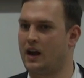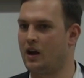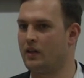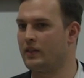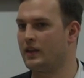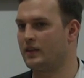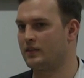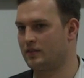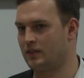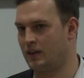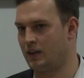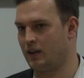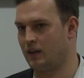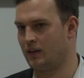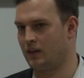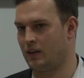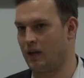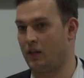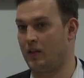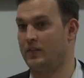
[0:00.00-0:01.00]
how they
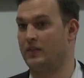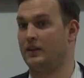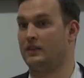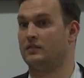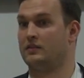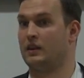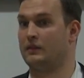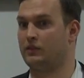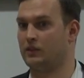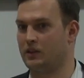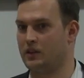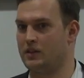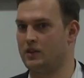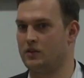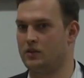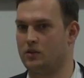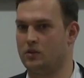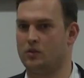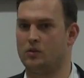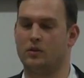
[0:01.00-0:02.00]
think, how they think differently
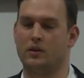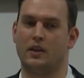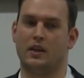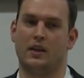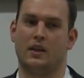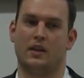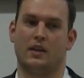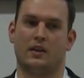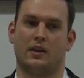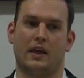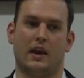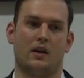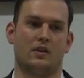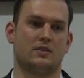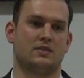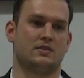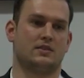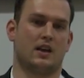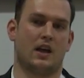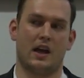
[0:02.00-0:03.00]
than you. Get
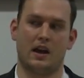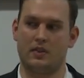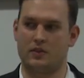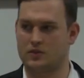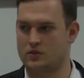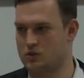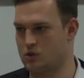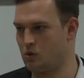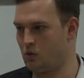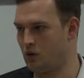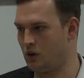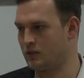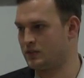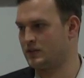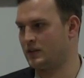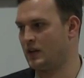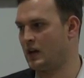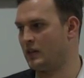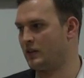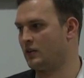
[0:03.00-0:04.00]
outside of the school
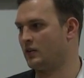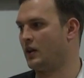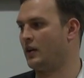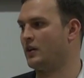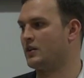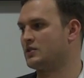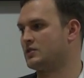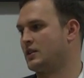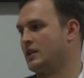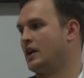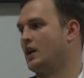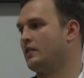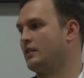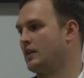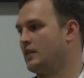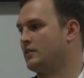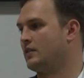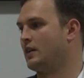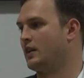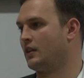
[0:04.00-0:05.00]
altogether and understand how
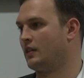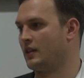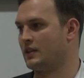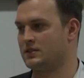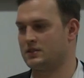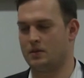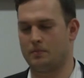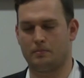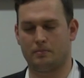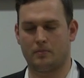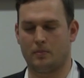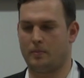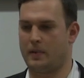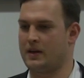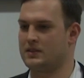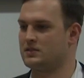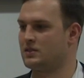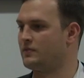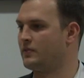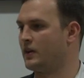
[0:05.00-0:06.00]
they think. That's the
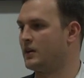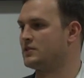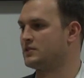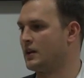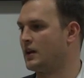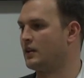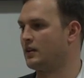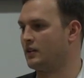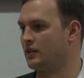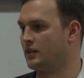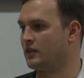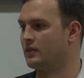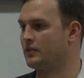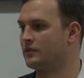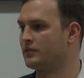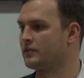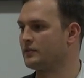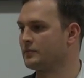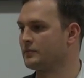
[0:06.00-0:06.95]
best advice I can give.